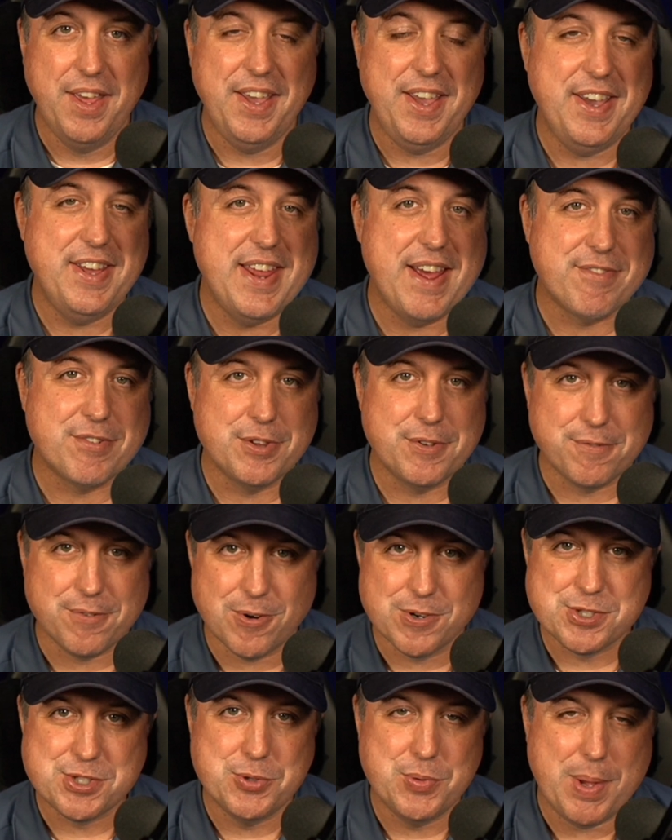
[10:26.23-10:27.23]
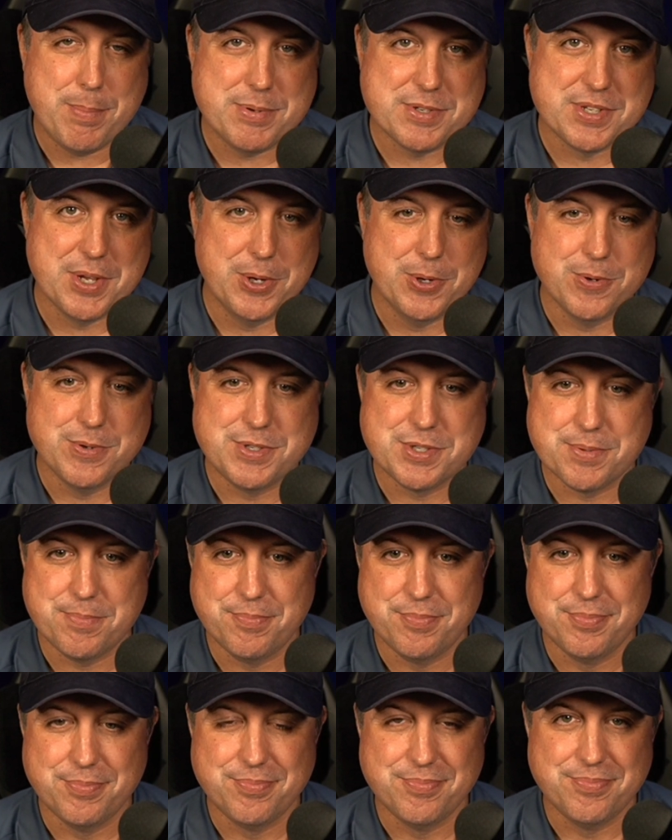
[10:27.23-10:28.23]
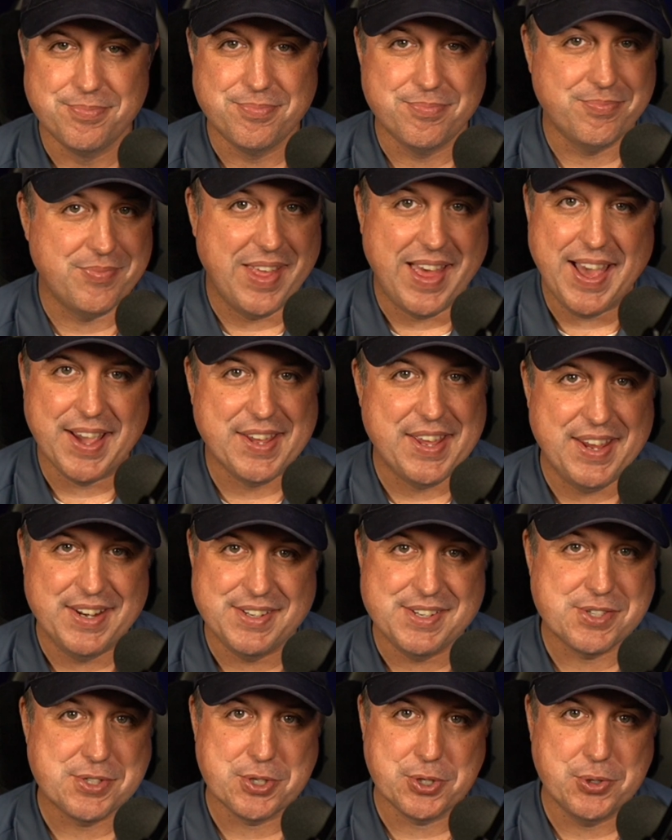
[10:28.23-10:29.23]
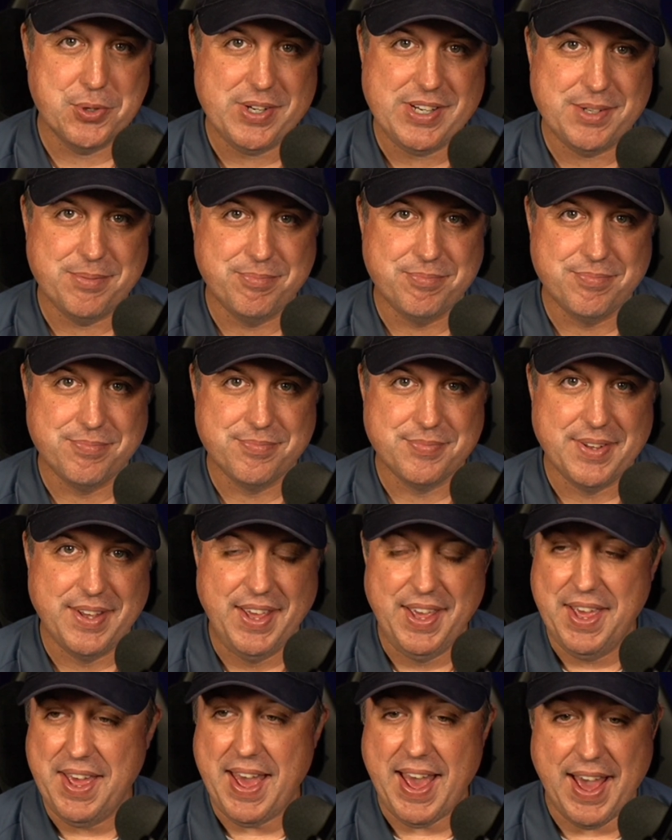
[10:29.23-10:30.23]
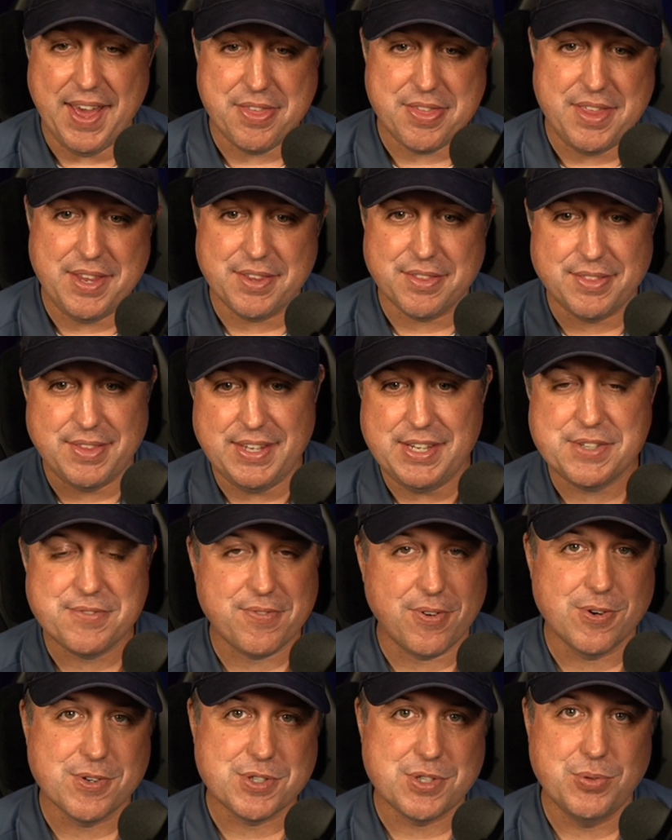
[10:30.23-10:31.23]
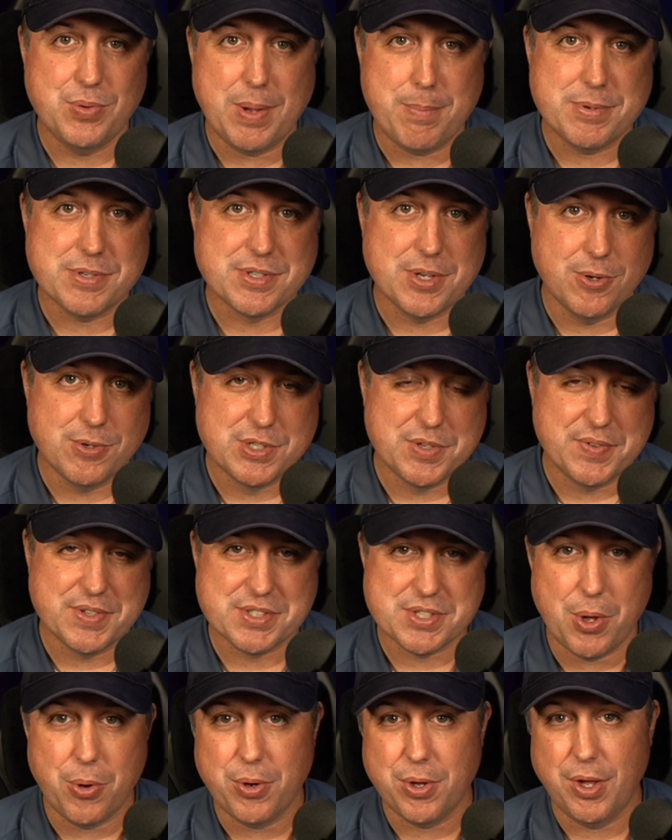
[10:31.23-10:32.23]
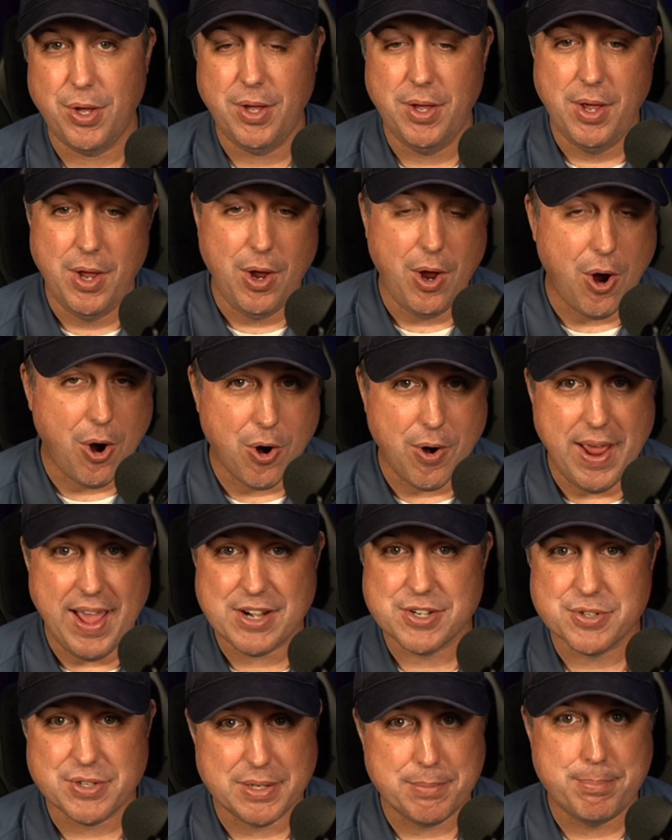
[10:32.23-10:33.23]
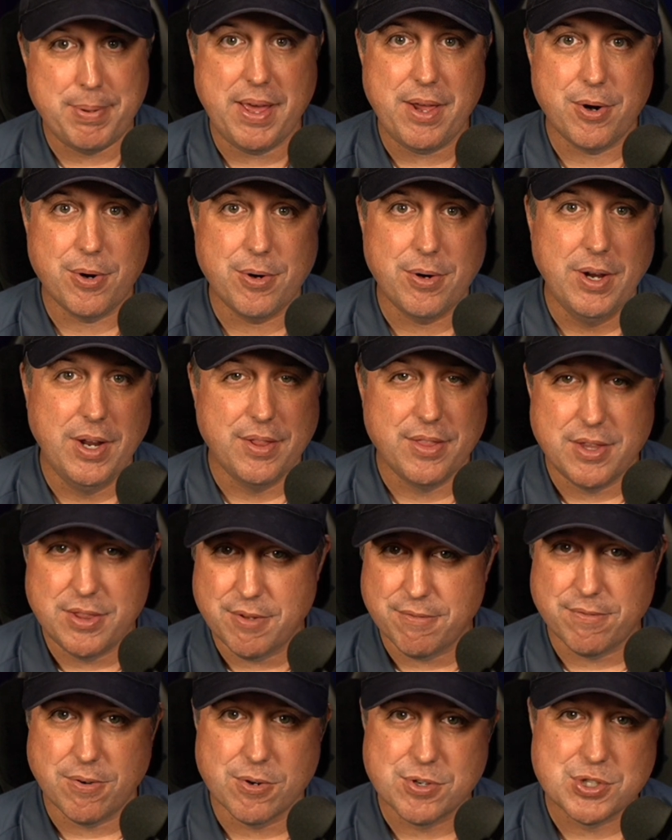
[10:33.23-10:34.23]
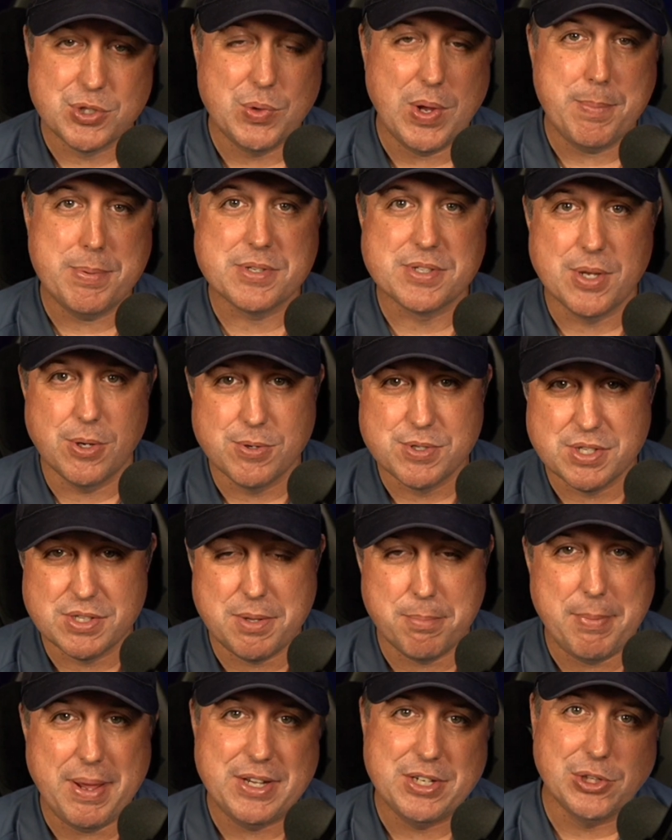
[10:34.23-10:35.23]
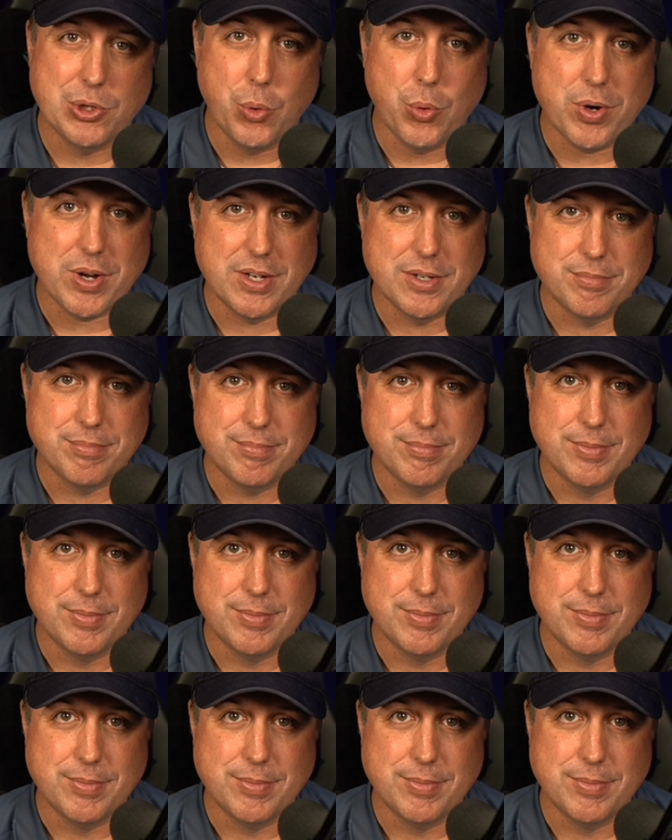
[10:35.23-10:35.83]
And after the first two episodes, I can't disagree. I think these first two episodes of Ahsoka are actually better than the first two episodes of The Mandalorian.